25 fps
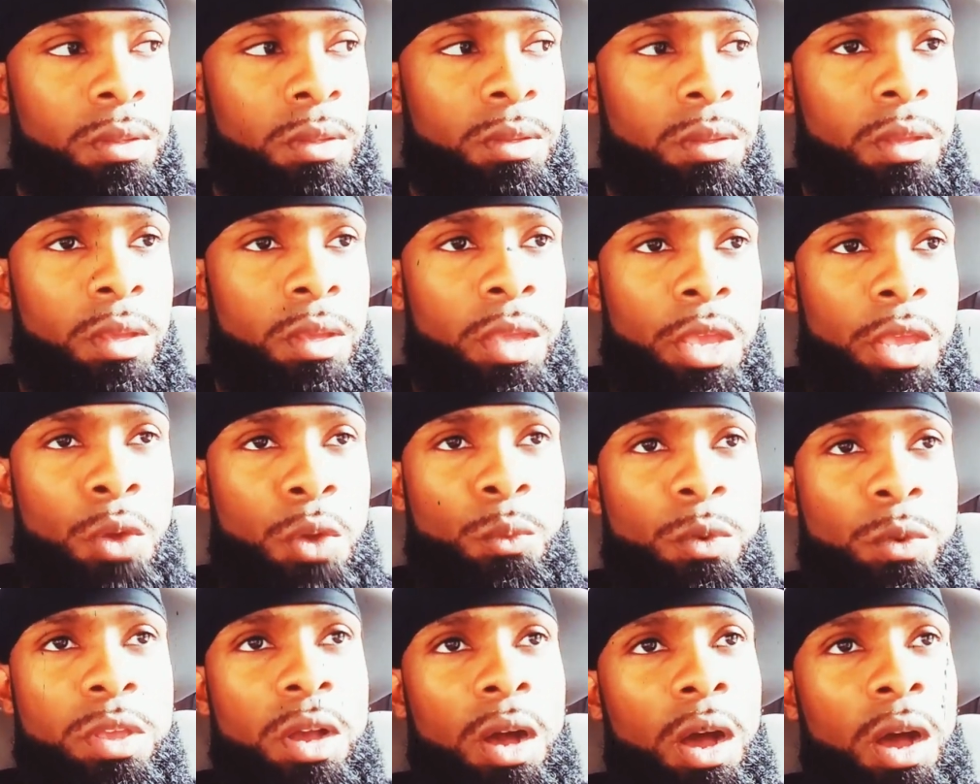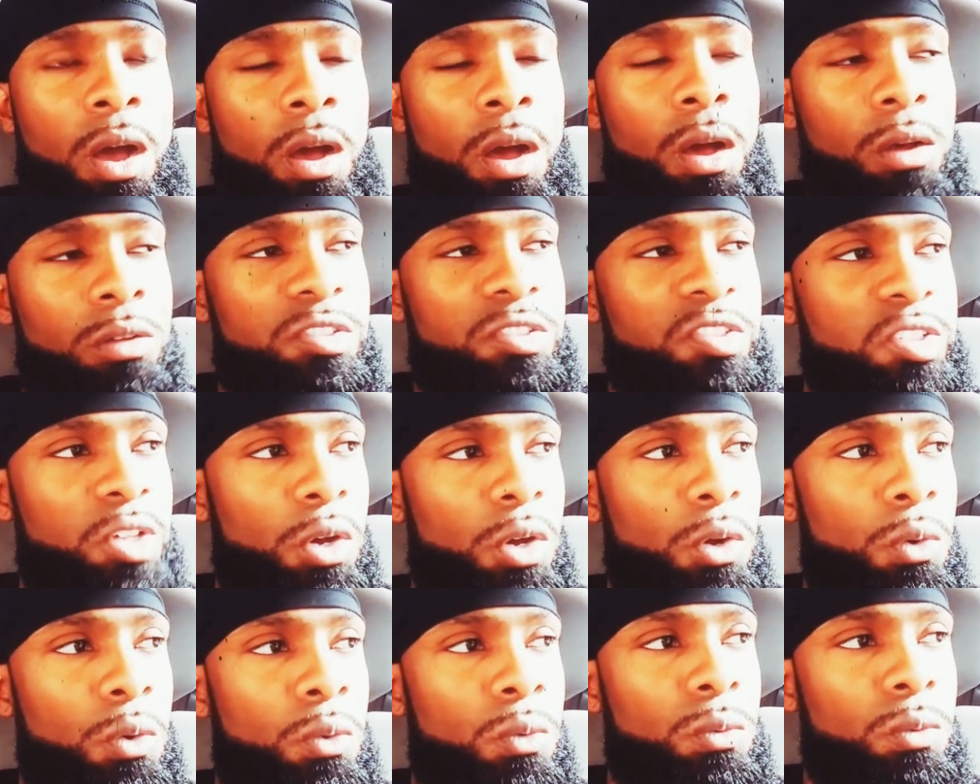And we
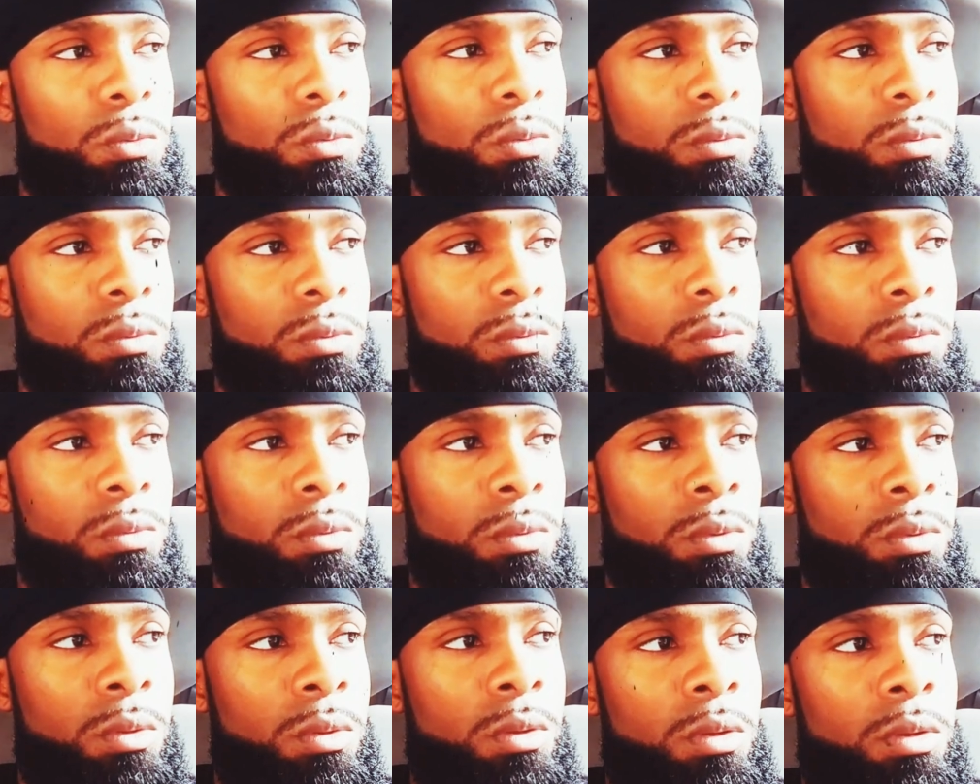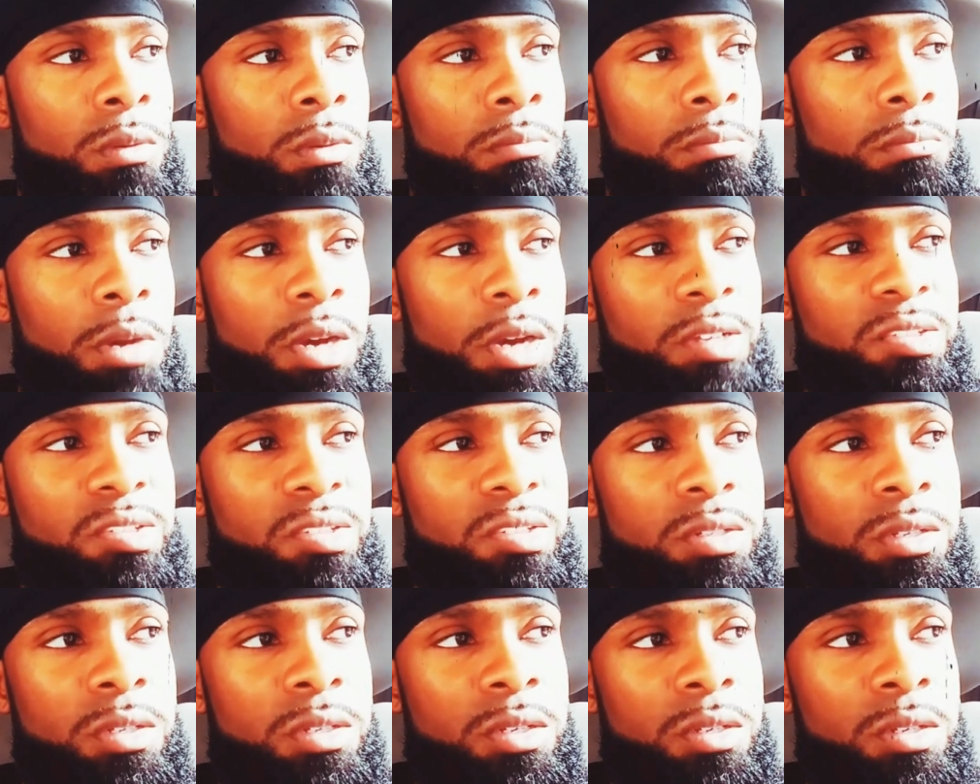also must
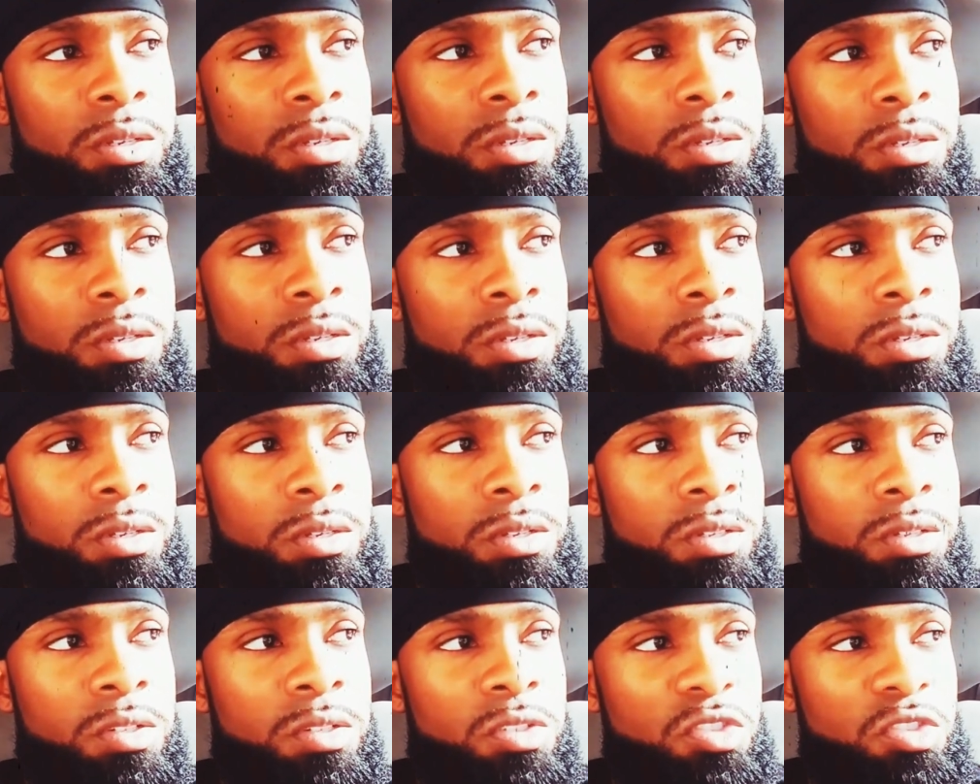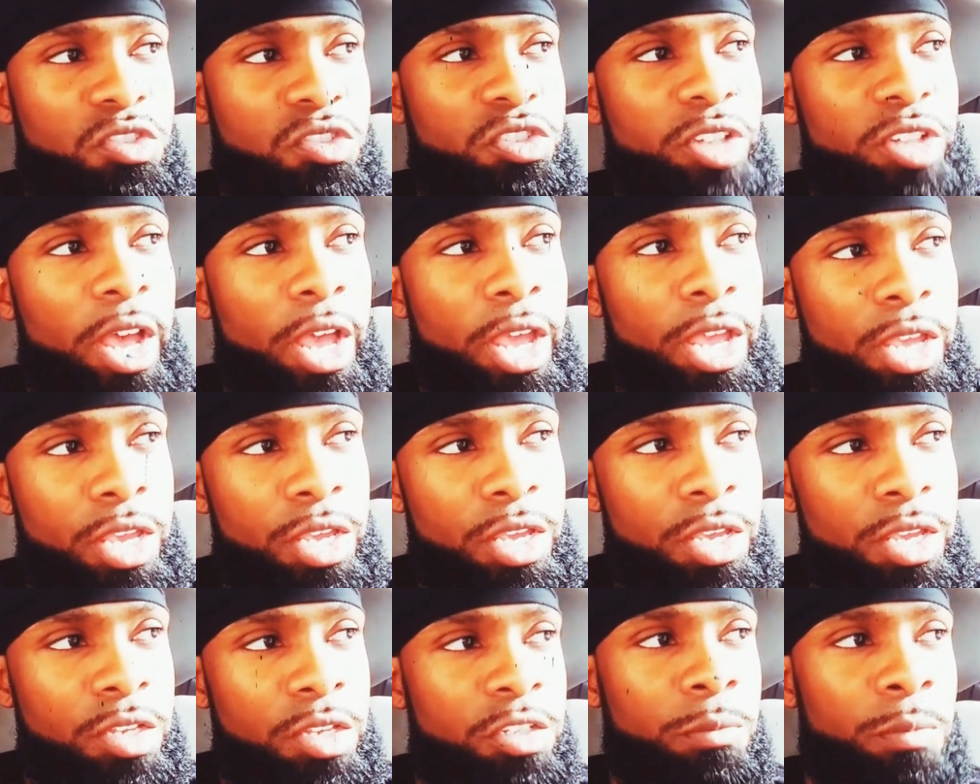
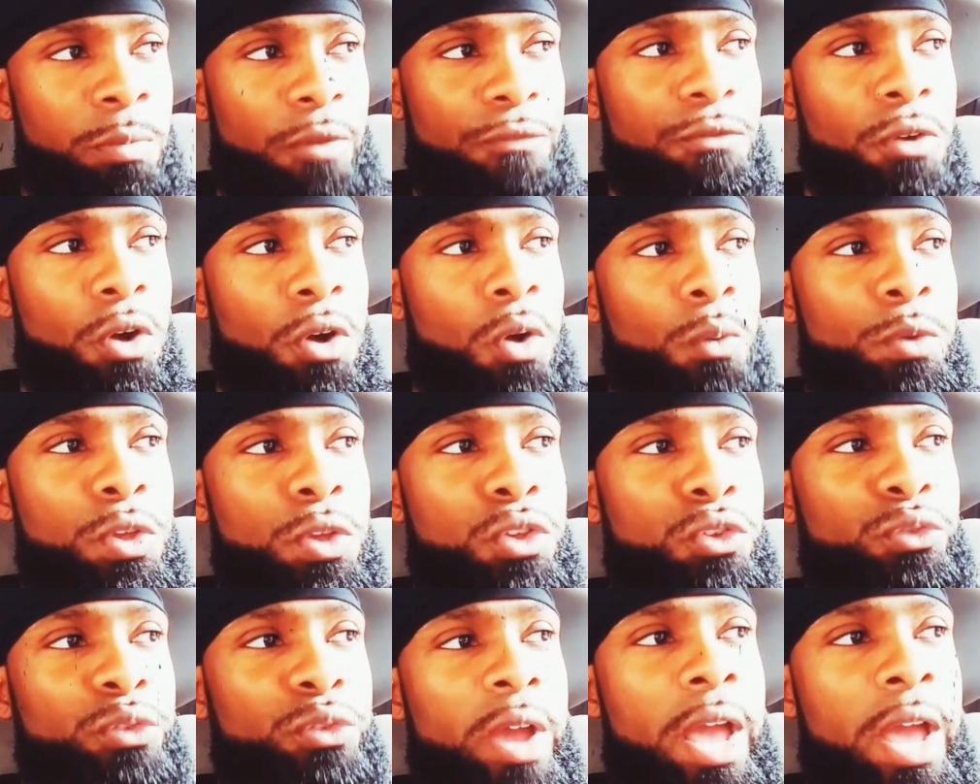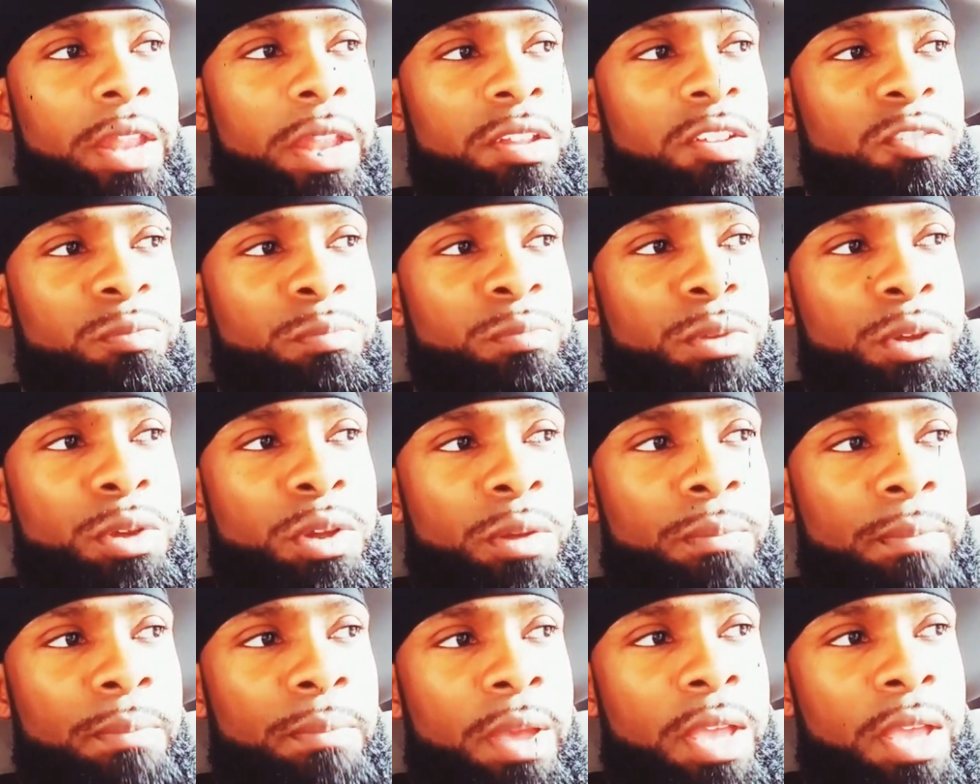sage before we try this mirror
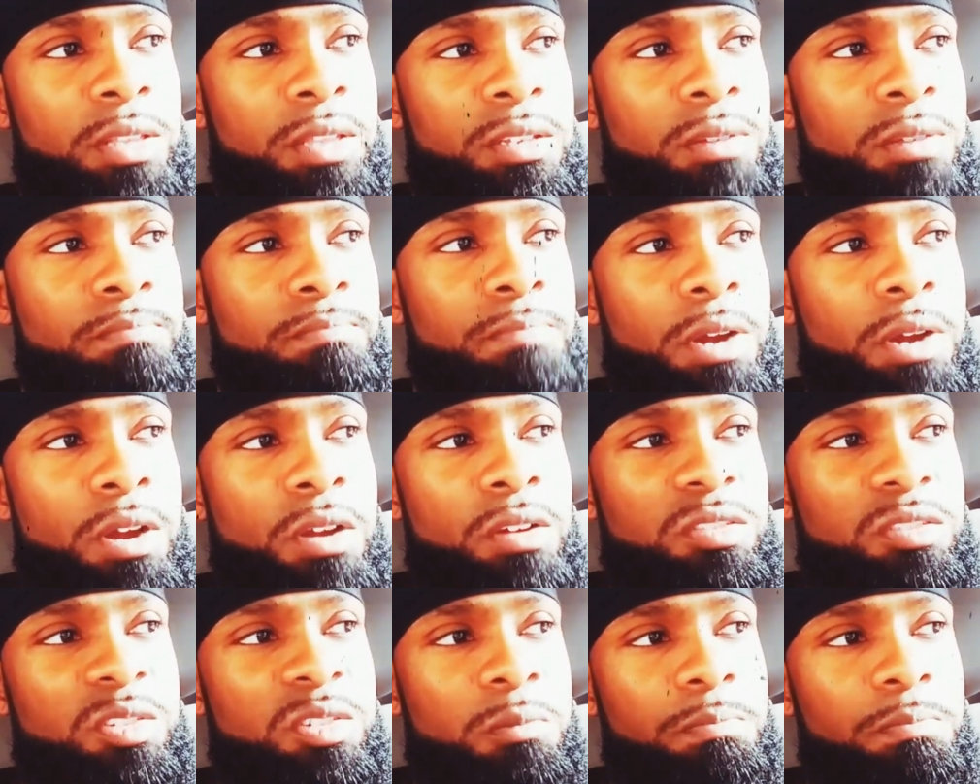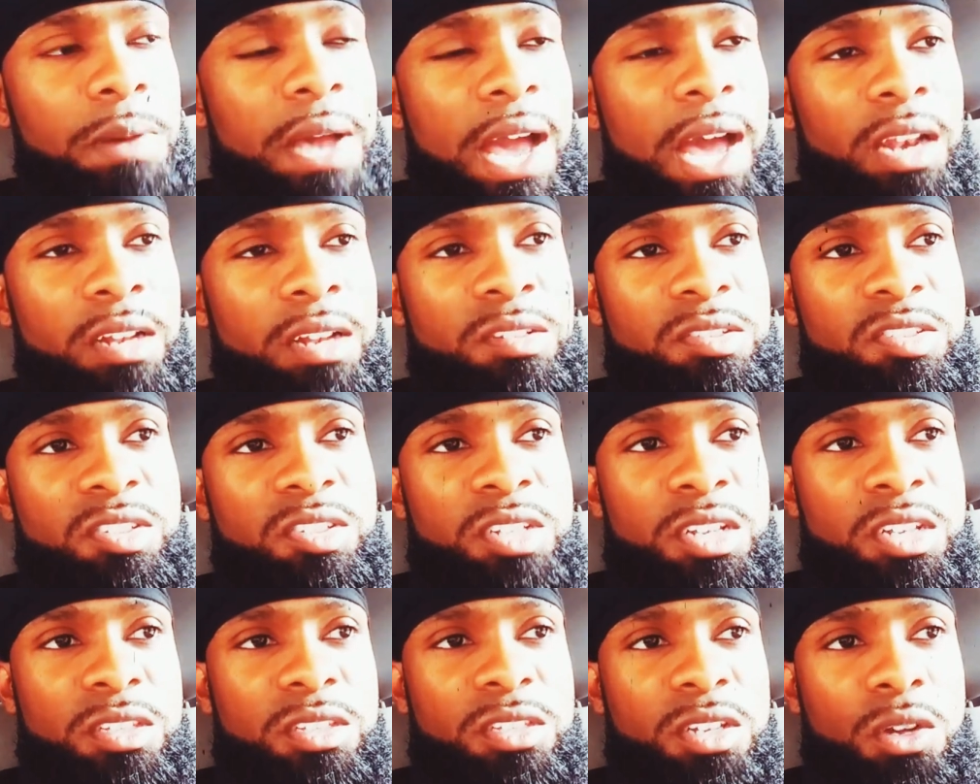magic. Burn some Palo
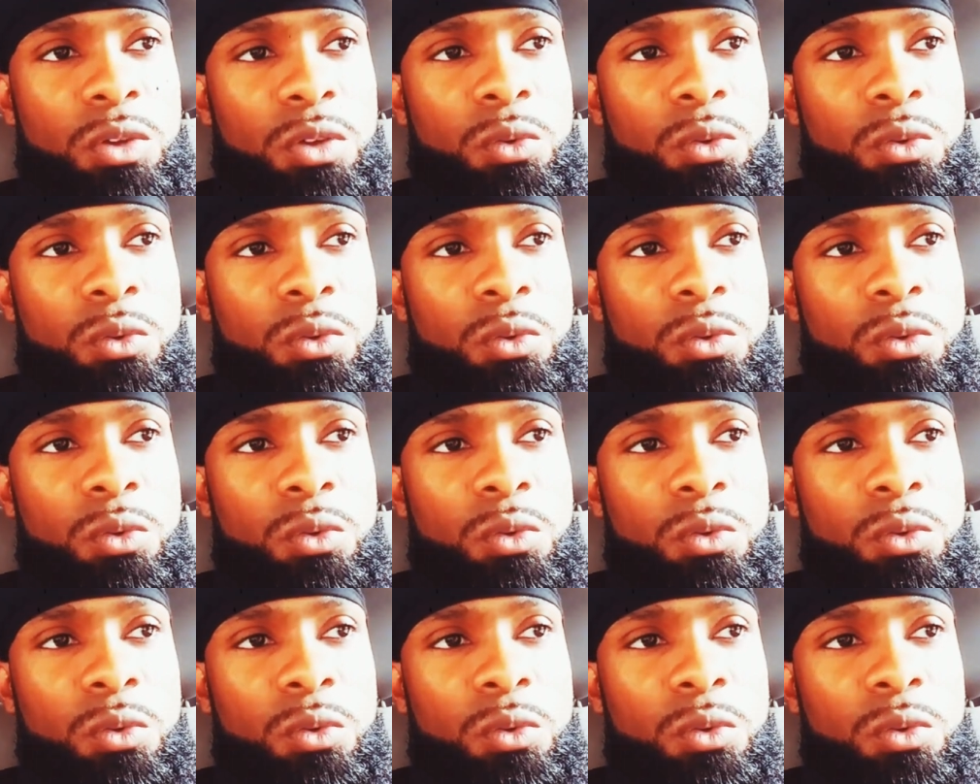Santo